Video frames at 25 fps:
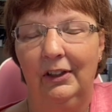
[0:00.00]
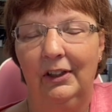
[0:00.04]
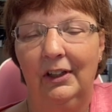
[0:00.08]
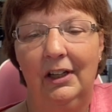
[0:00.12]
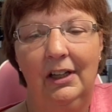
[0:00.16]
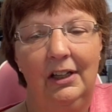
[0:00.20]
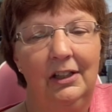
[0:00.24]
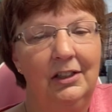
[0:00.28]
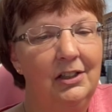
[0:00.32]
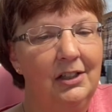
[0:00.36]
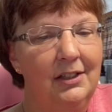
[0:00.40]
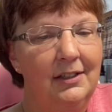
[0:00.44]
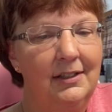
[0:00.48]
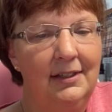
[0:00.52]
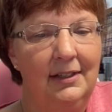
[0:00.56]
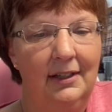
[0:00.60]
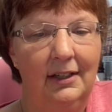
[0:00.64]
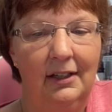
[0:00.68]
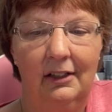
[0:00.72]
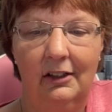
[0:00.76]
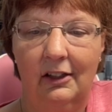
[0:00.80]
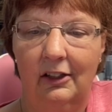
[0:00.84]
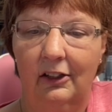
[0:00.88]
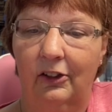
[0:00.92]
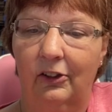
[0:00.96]
and just
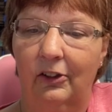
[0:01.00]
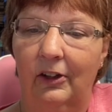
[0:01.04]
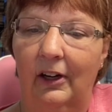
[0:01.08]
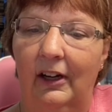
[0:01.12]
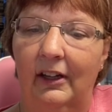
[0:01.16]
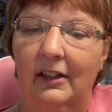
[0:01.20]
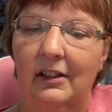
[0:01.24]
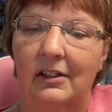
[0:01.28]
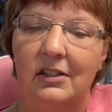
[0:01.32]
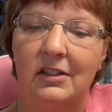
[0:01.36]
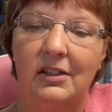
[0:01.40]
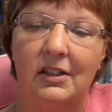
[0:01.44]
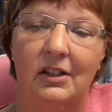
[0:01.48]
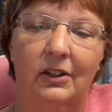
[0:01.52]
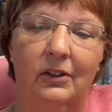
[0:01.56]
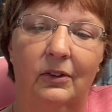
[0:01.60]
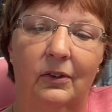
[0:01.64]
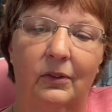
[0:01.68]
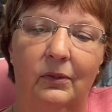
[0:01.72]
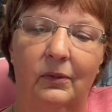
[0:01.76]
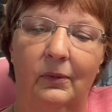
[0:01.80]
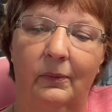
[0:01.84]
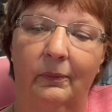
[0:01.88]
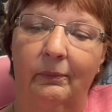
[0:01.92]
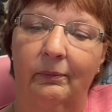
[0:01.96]
hit the
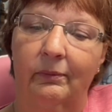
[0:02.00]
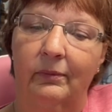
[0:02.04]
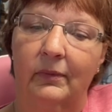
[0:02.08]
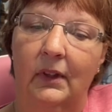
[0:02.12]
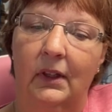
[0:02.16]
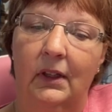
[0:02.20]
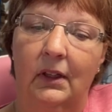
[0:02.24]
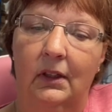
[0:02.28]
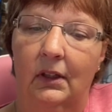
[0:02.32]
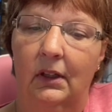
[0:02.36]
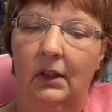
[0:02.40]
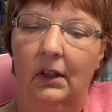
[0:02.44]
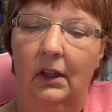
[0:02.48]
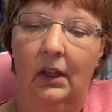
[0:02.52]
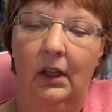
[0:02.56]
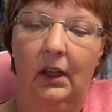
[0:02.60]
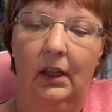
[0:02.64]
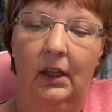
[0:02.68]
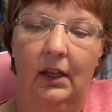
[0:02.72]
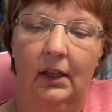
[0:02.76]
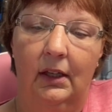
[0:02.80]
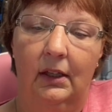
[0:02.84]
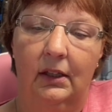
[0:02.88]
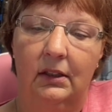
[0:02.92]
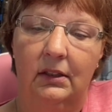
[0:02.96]
grindstone.
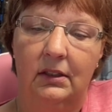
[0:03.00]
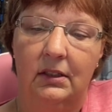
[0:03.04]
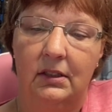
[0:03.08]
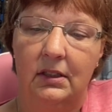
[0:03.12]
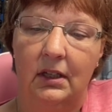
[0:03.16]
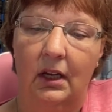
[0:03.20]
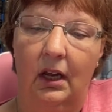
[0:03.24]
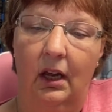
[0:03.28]
And